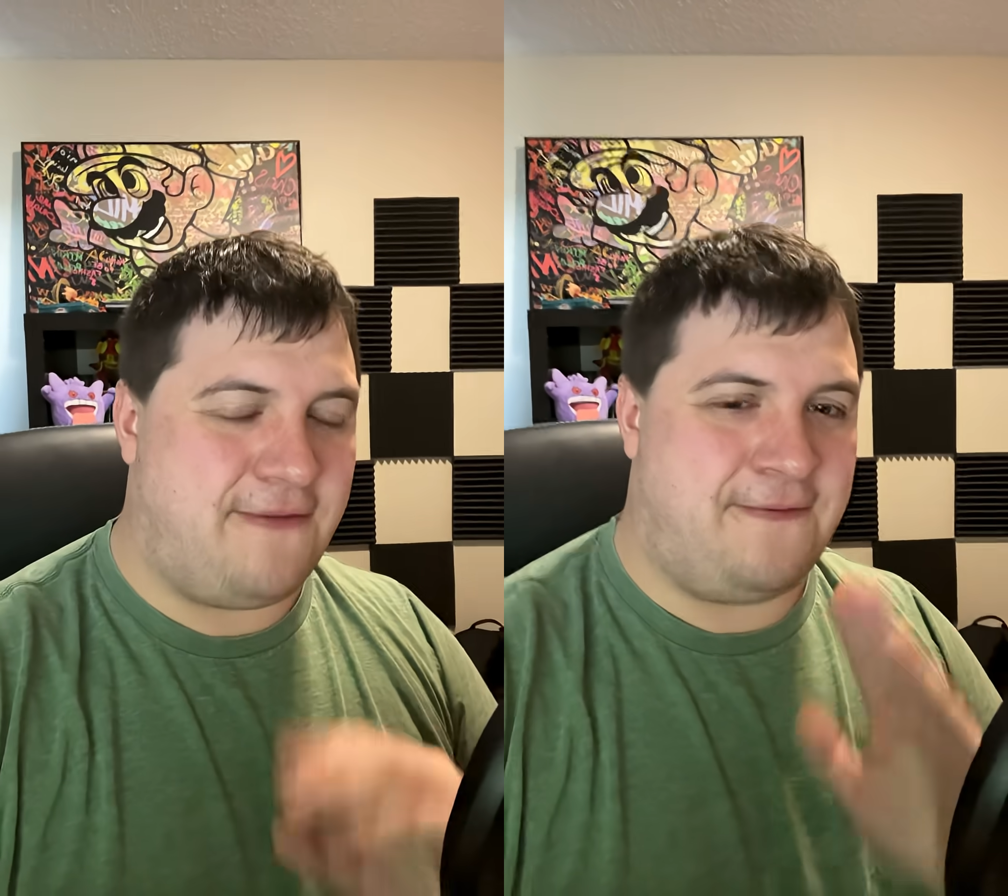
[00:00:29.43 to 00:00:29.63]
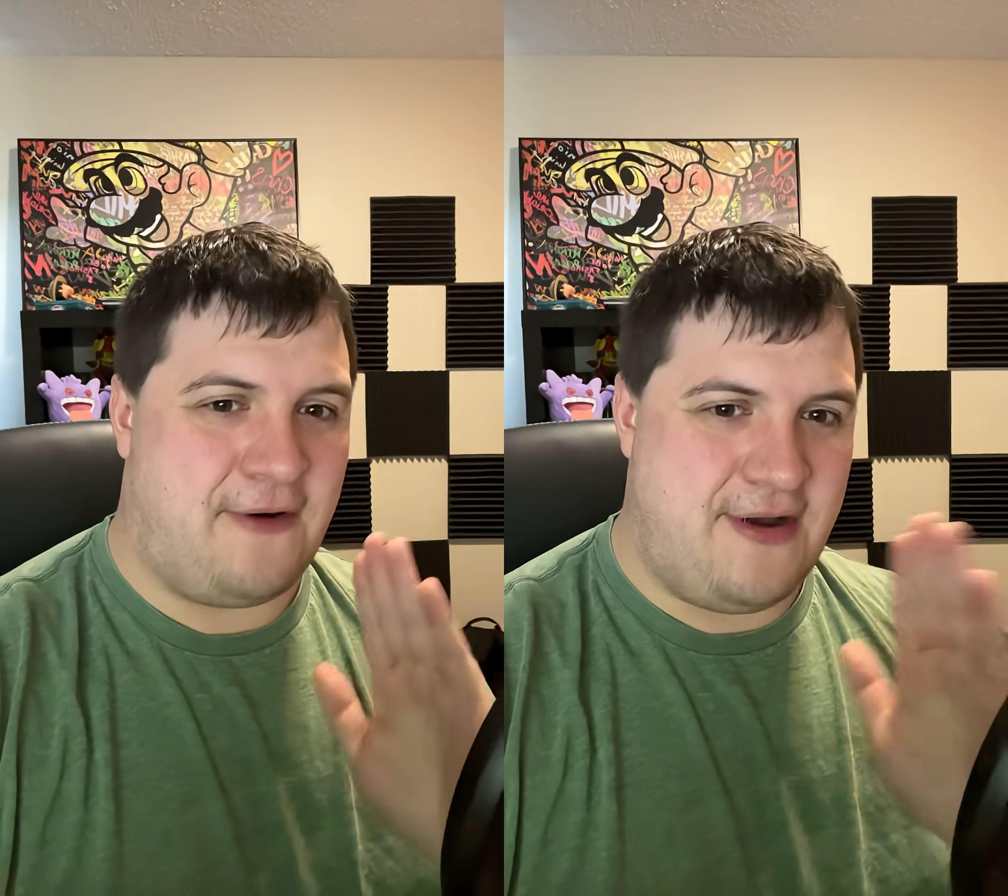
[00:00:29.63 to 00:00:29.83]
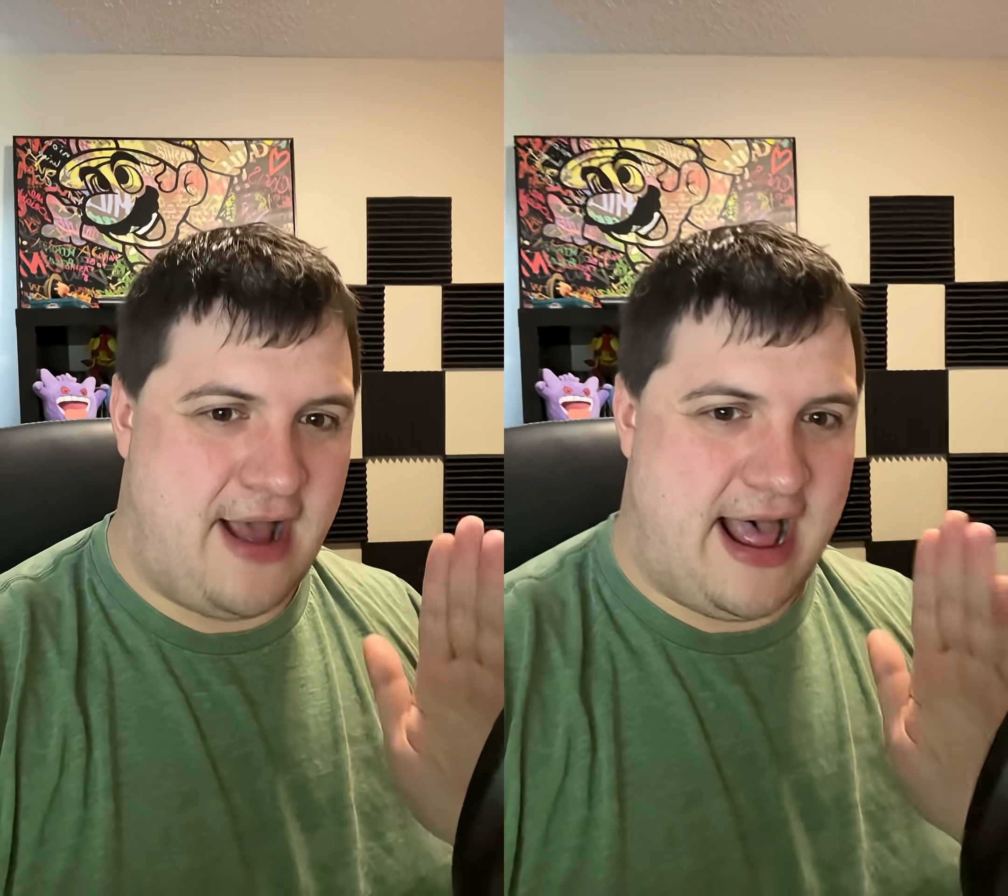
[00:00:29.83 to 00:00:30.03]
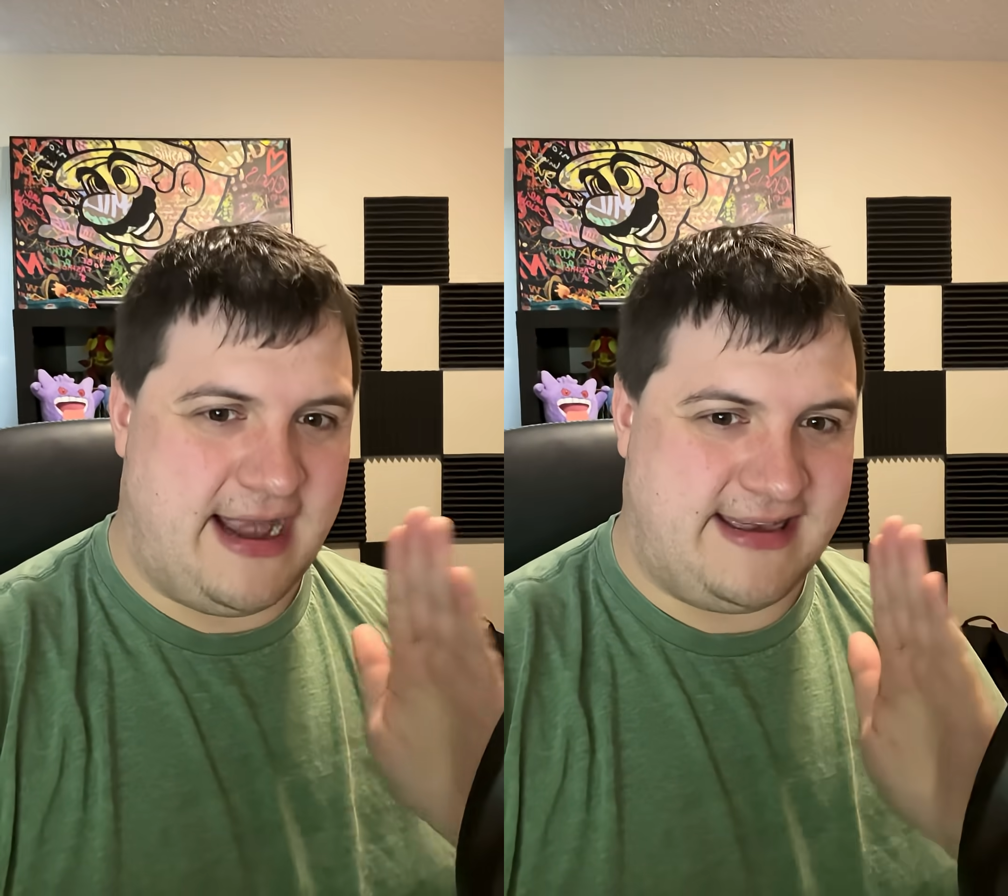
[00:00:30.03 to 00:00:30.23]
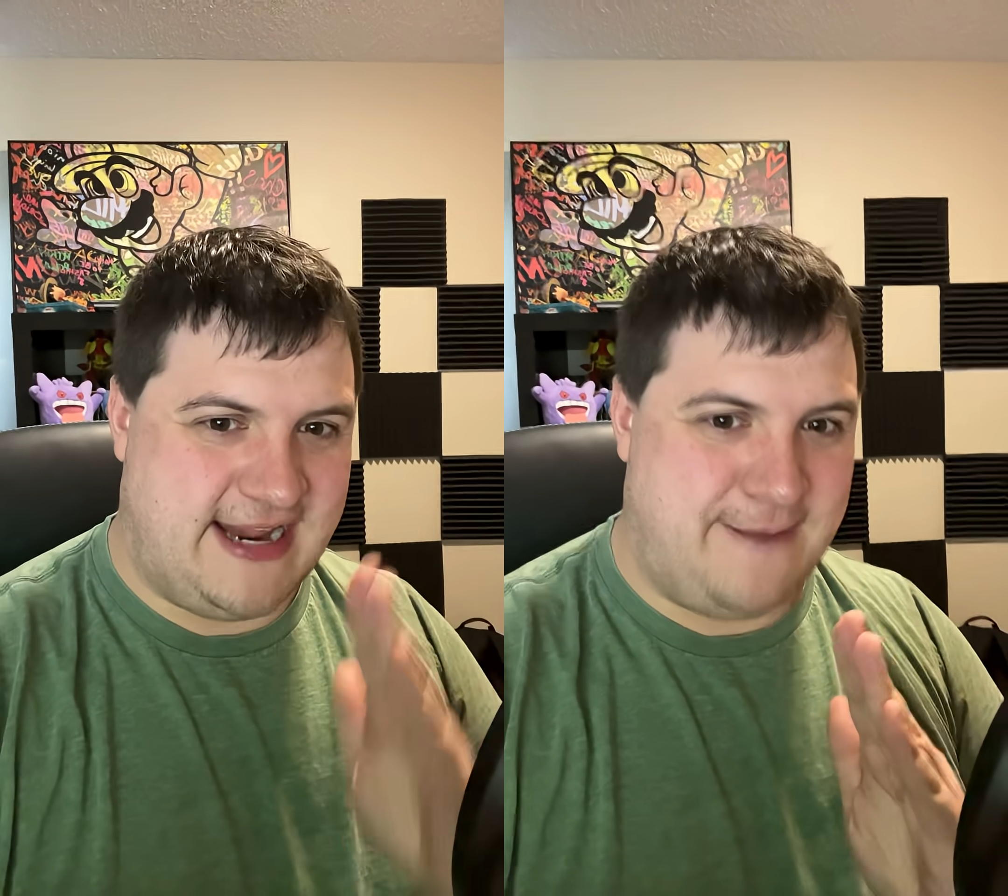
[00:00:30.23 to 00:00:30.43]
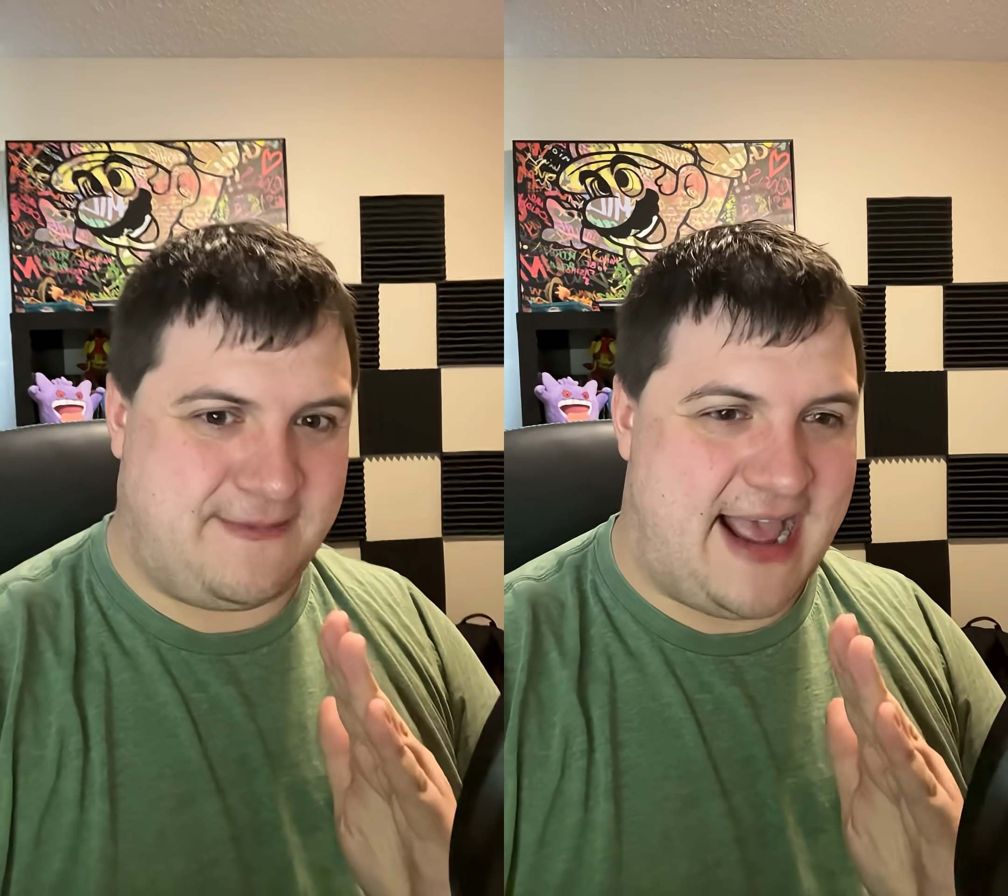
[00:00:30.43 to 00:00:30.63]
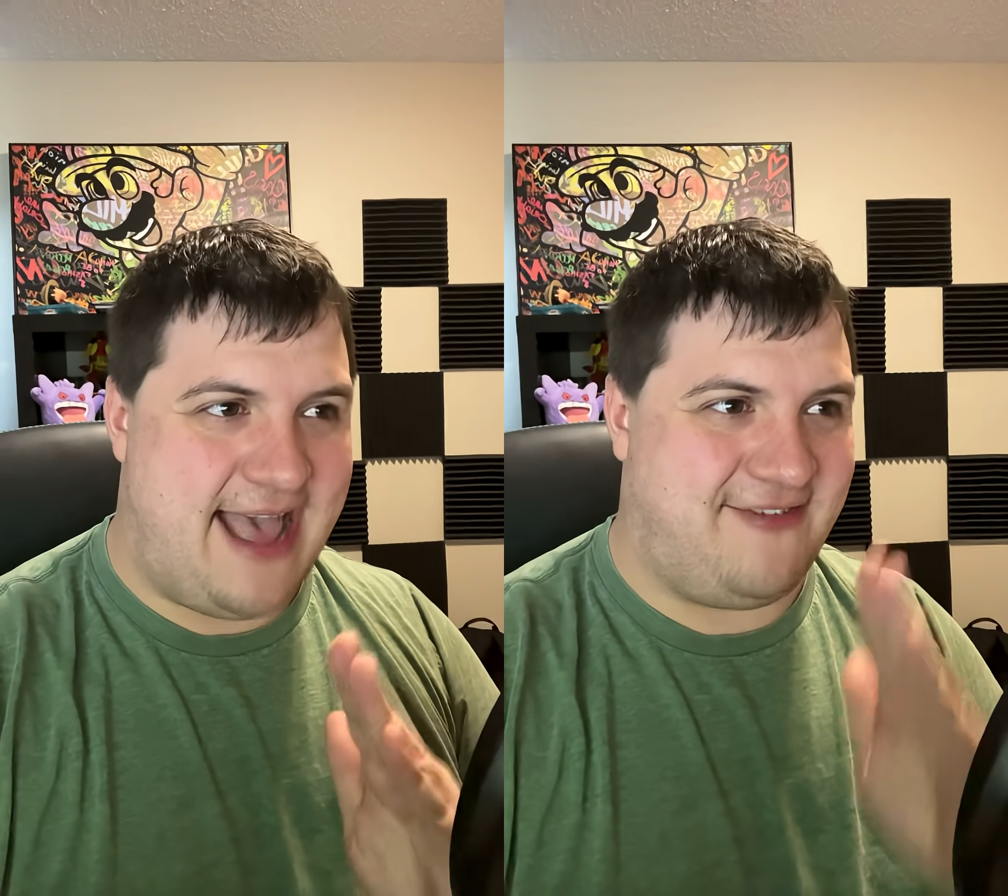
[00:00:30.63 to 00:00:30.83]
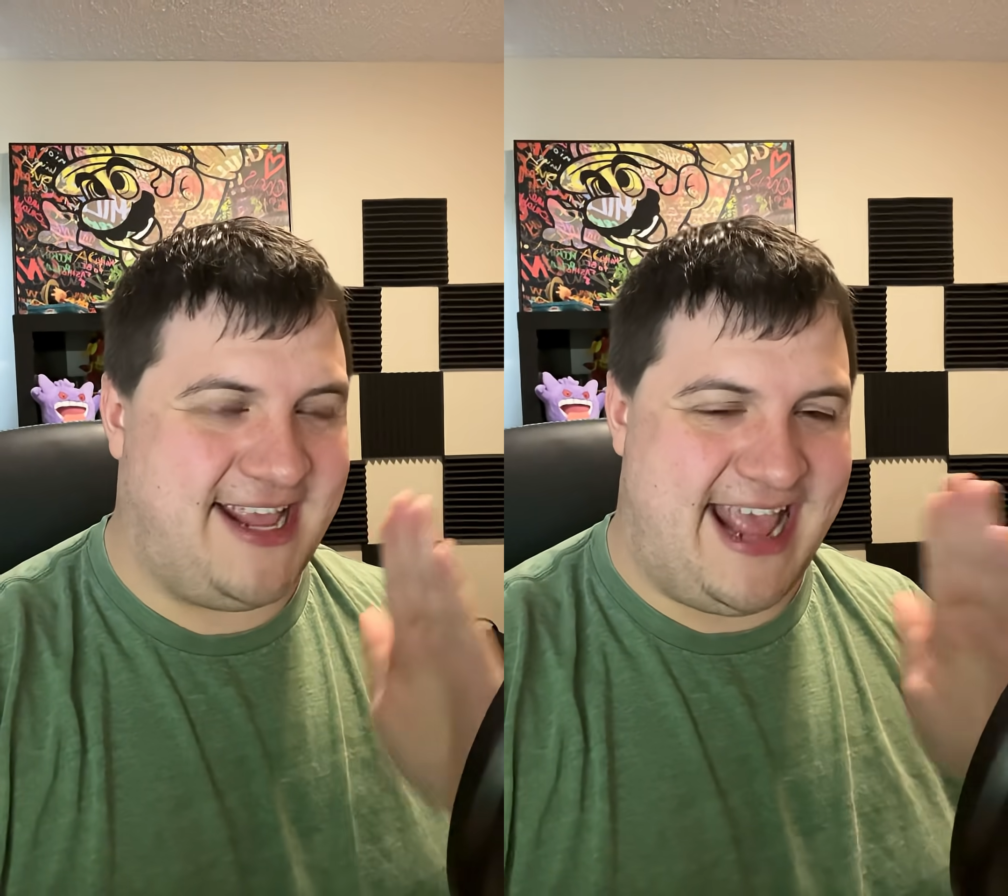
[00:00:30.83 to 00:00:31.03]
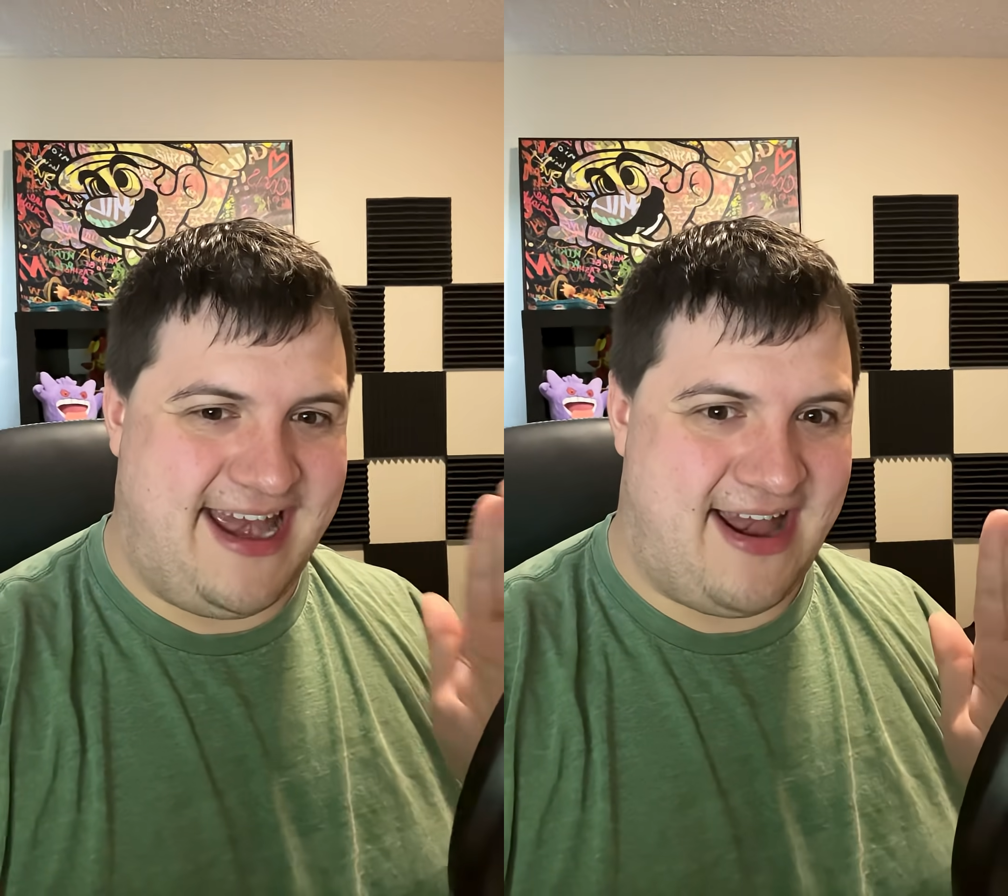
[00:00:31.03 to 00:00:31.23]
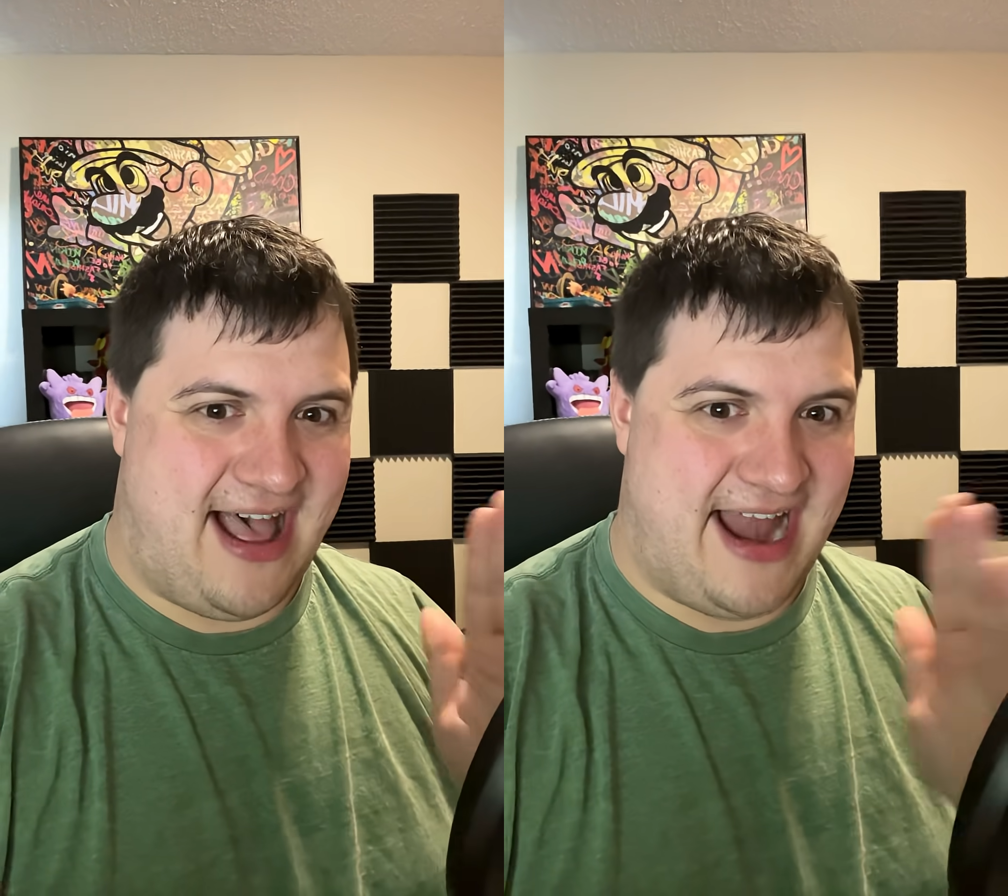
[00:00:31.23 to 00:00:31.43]
for not deep diving and
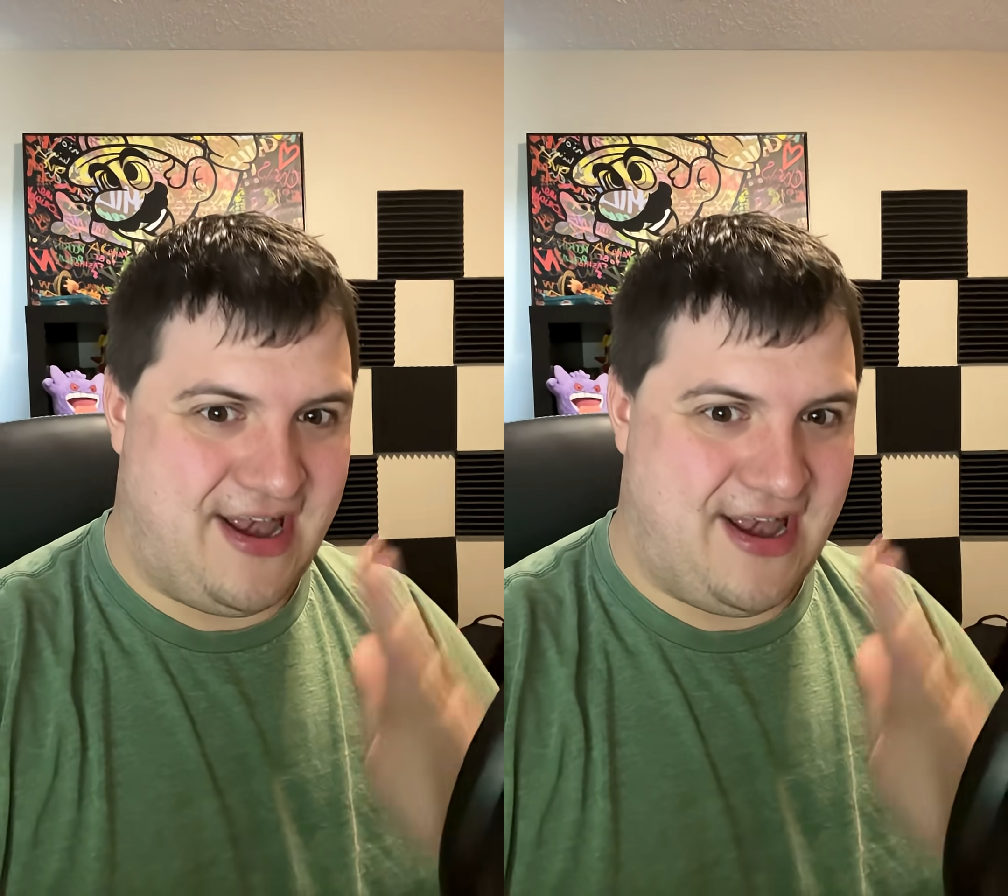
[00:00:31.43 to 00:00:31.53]
not